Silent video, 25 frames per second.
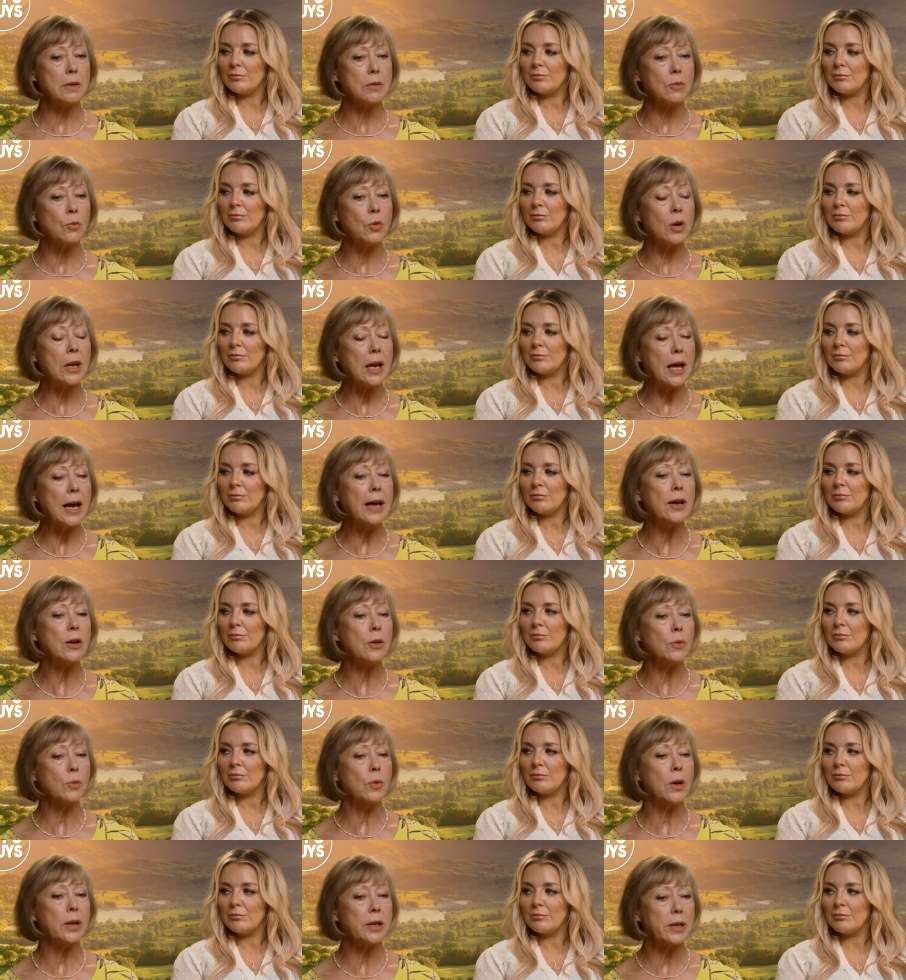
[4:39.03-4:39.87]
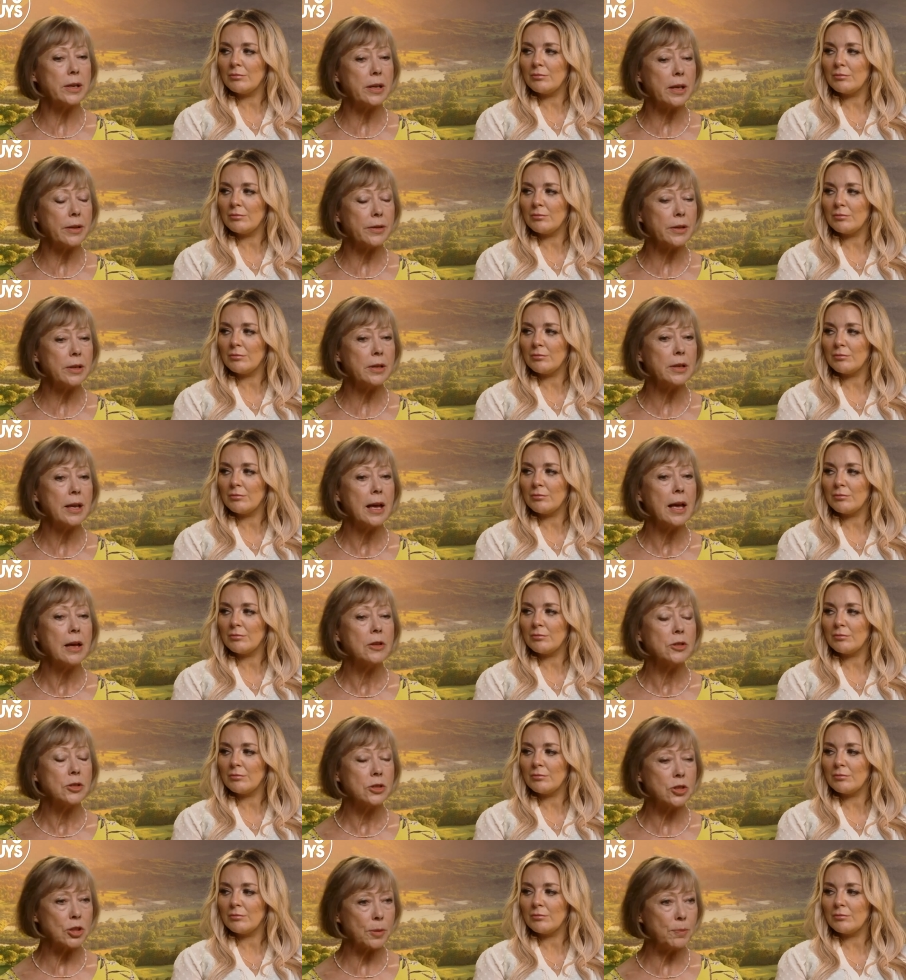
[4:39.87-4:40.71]
Speaker 1: rely on one another,
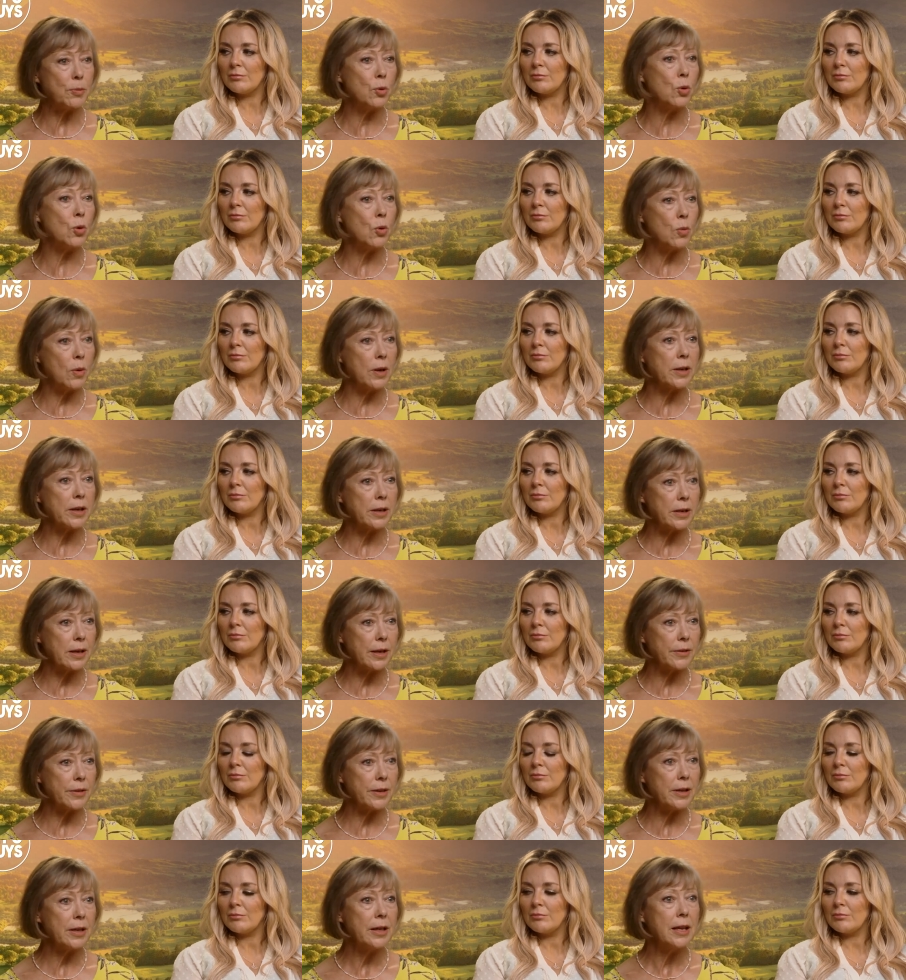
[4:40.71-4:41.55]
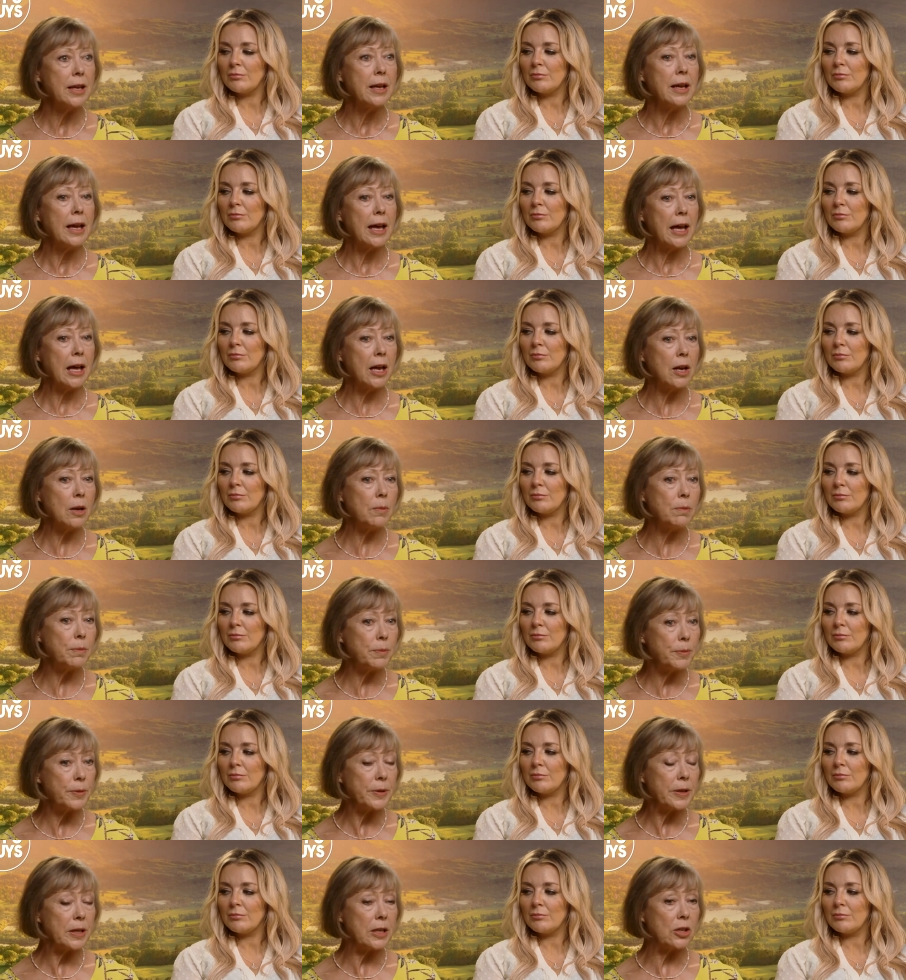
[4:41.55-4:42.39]
support one another,
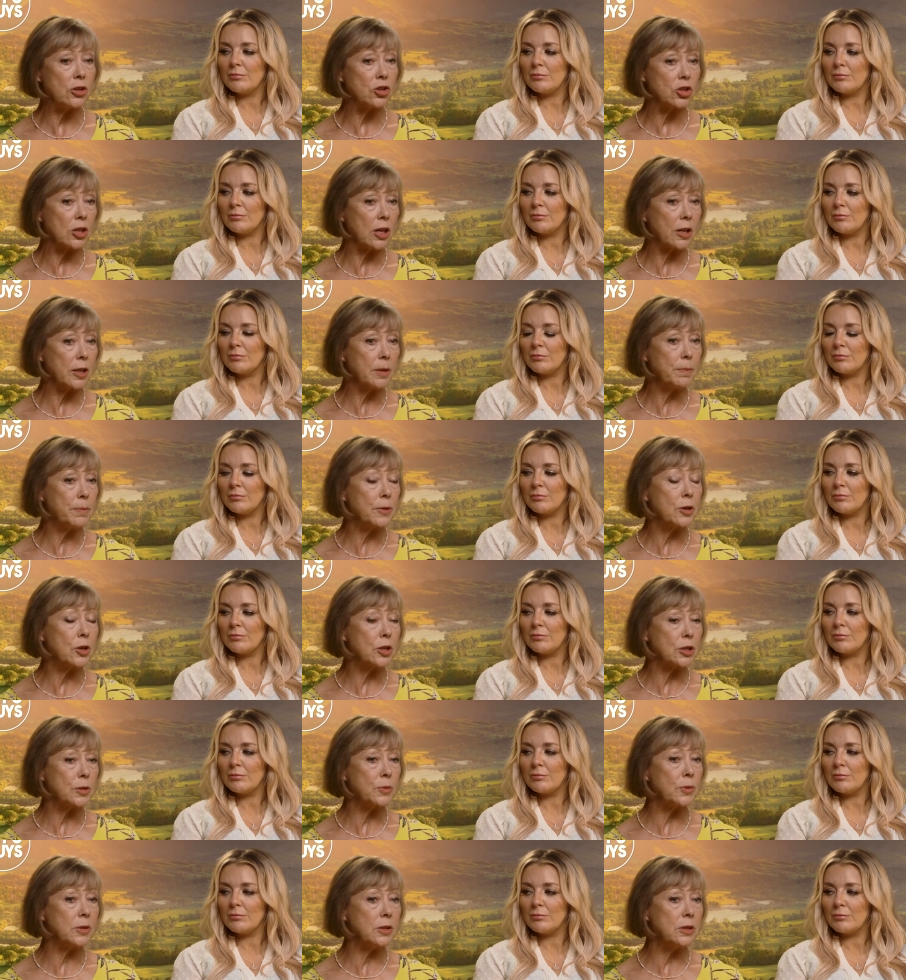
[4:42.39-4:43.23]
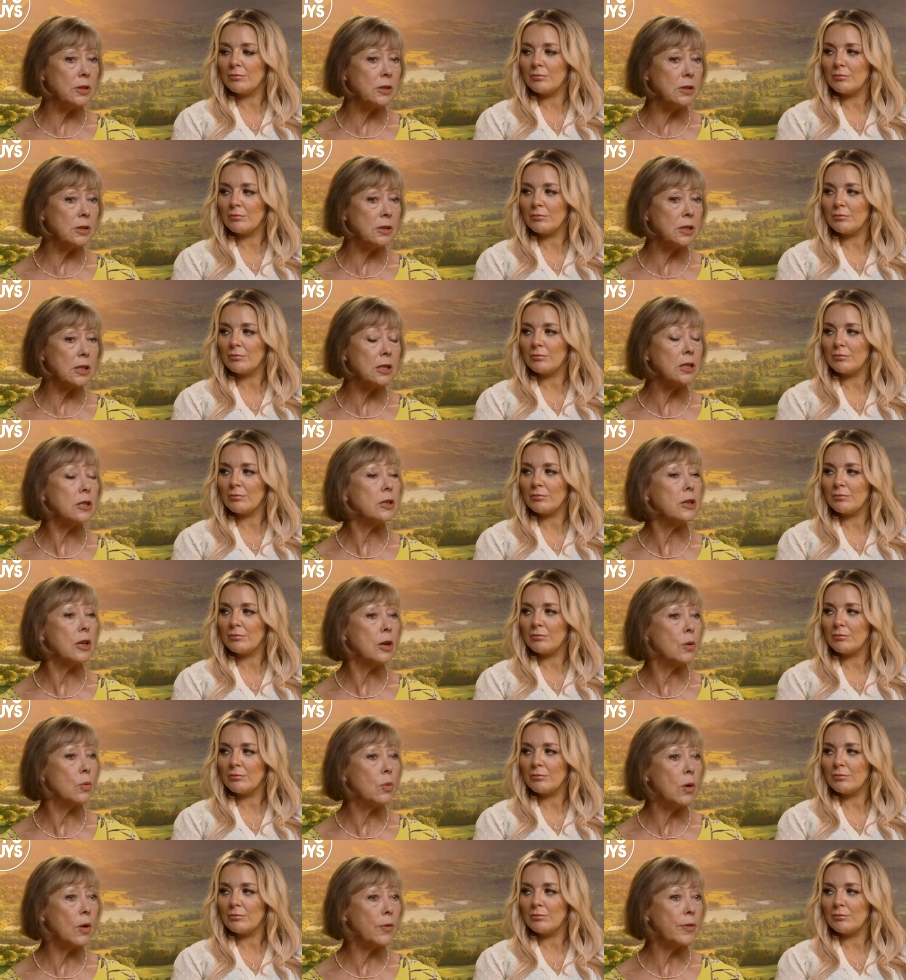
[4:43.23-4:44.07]
help each other because we didn't
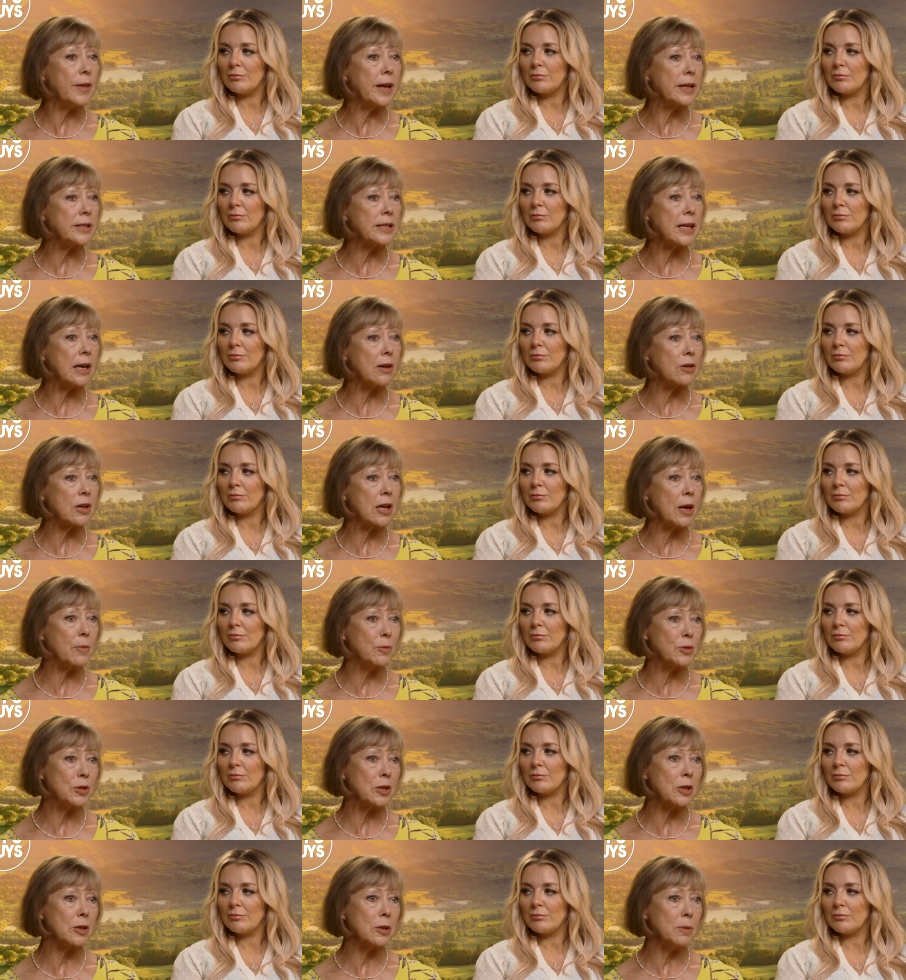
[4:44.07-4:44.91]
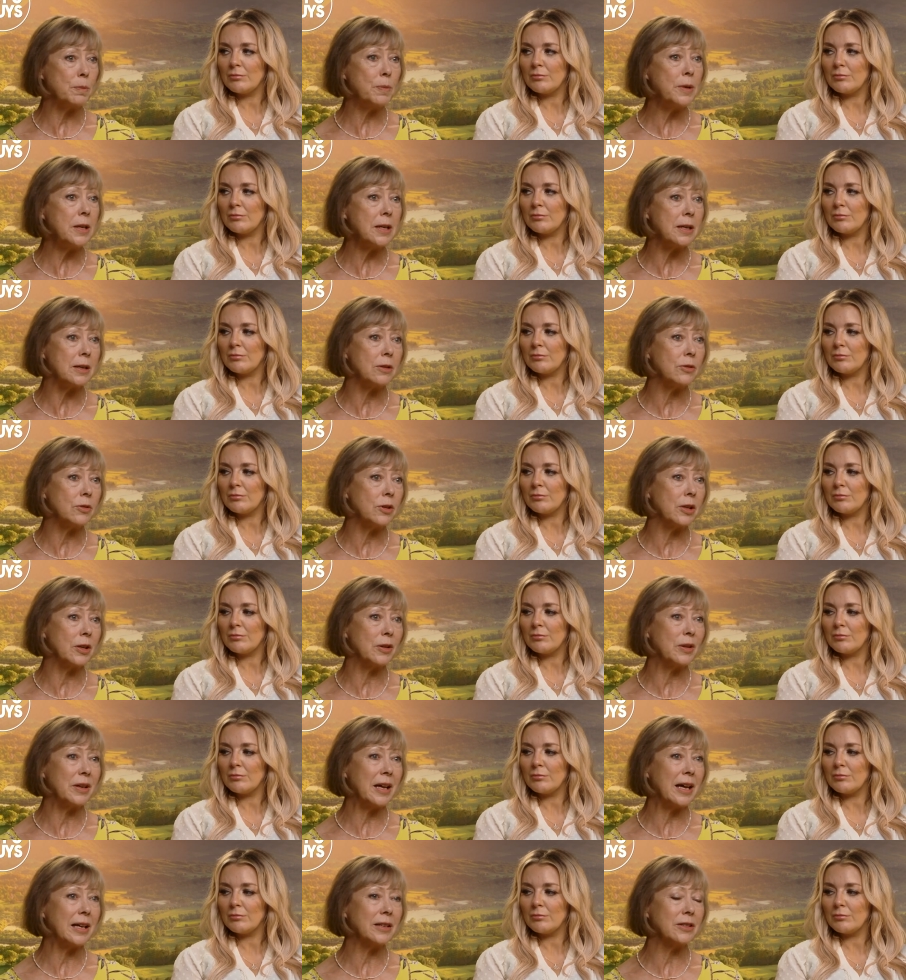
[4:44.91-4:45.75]
know what that outcome was going to be, you
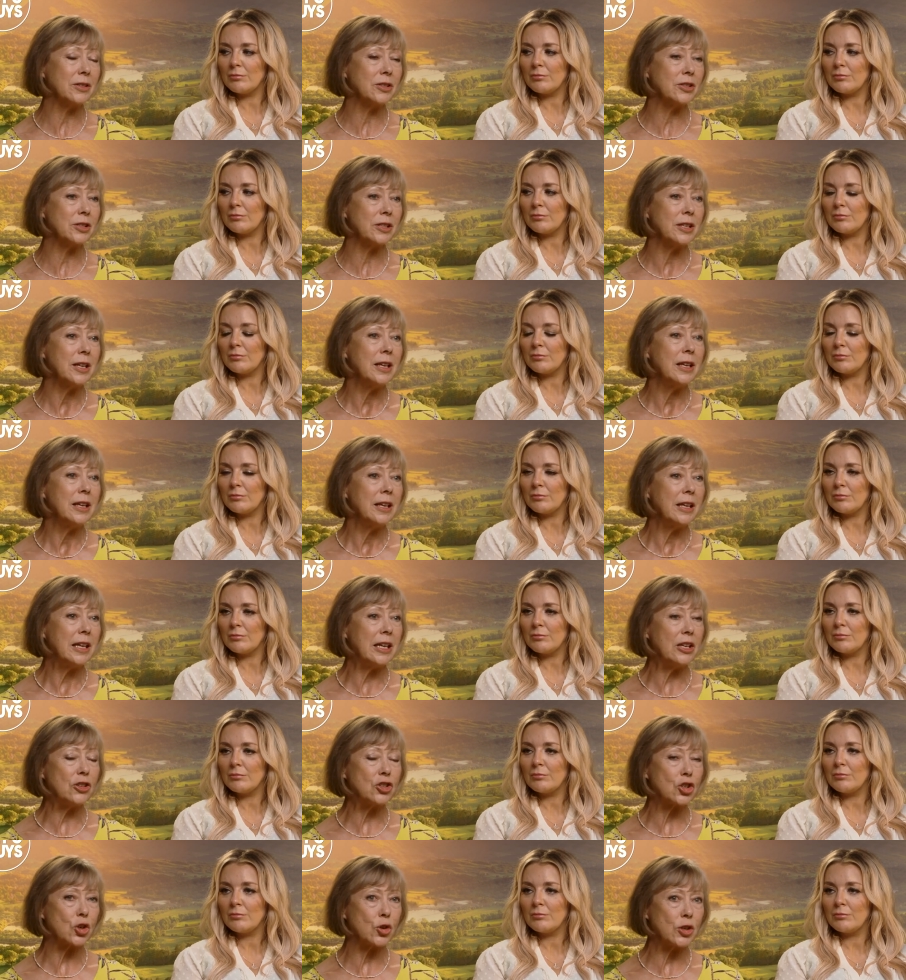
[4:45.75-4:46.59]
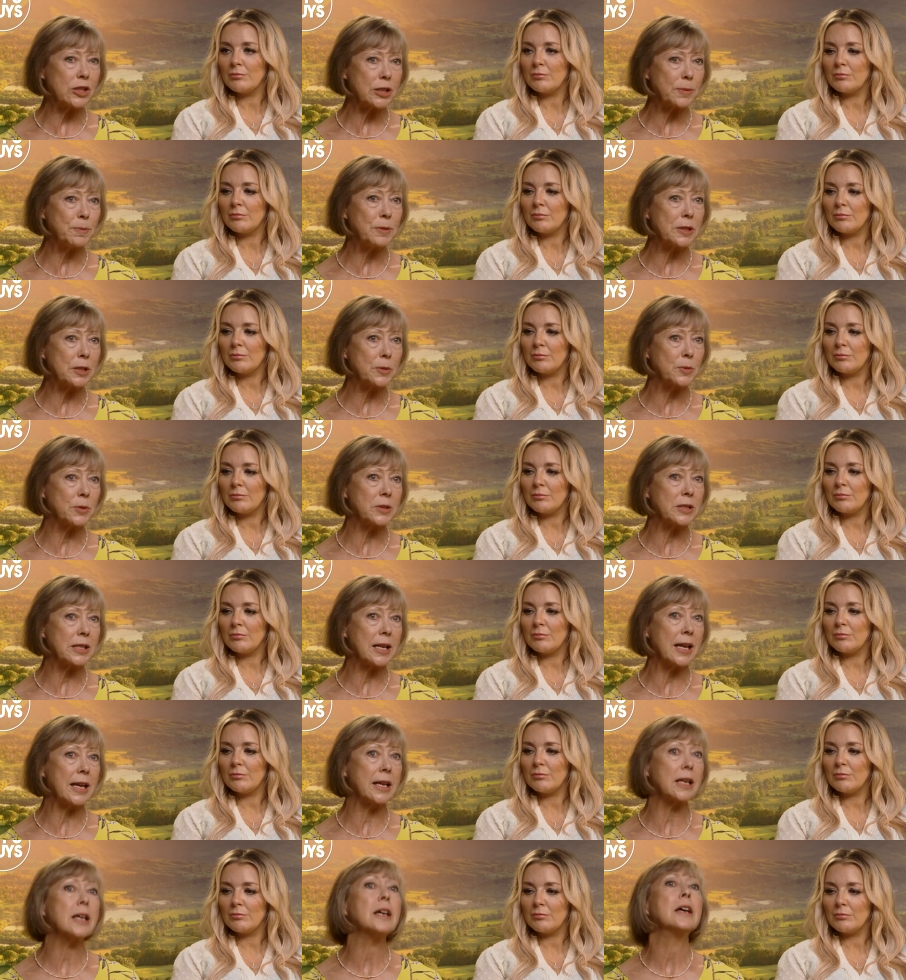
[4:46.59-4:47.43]
know. And each Christmas
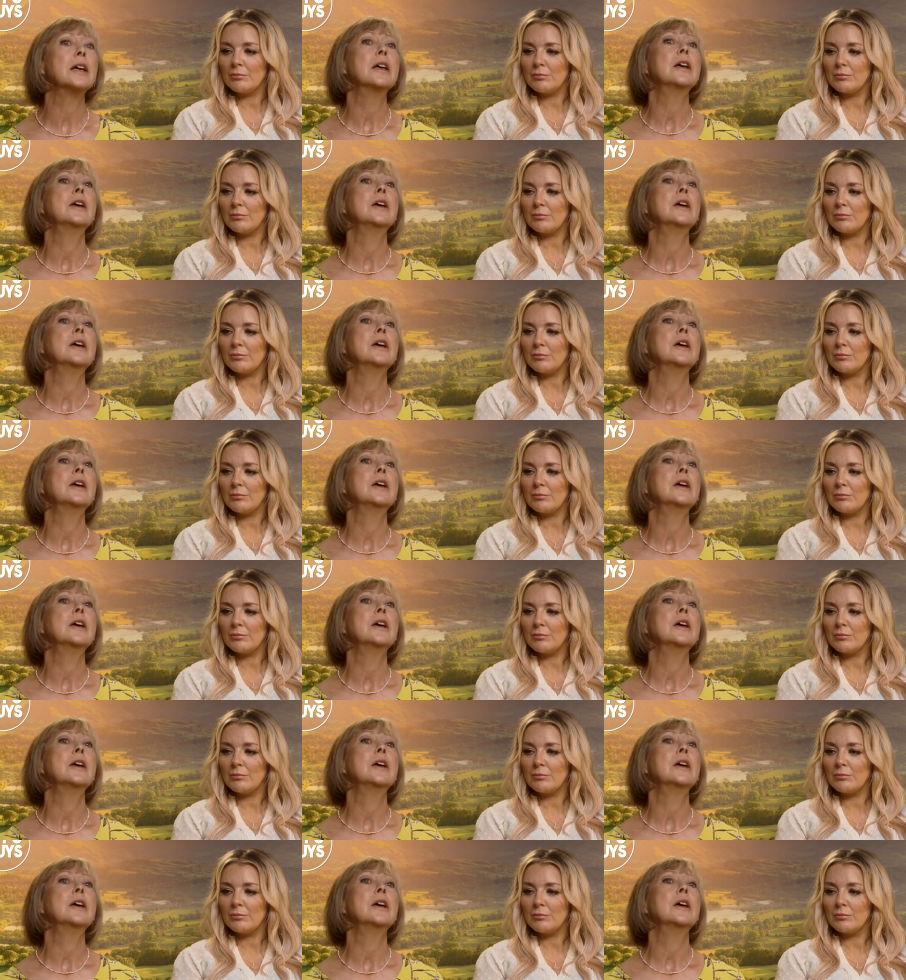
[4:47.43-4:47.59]
was like,